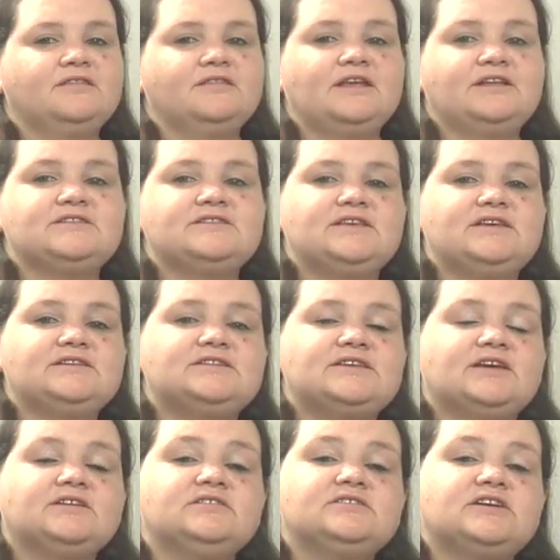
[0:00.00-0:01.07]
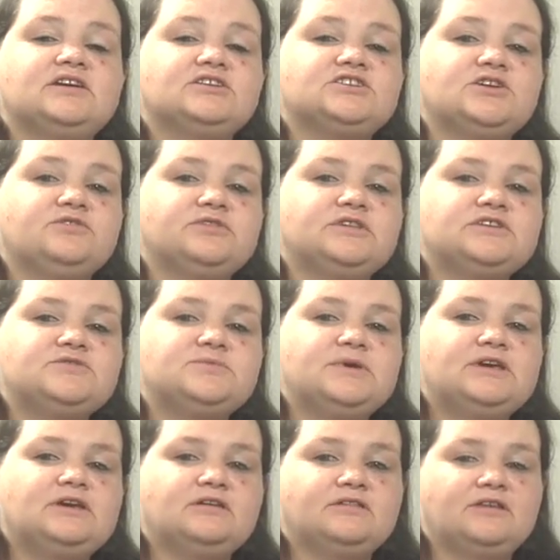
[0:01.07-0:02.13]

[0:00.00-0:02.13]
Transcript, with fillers: That's the Second Take show for this week.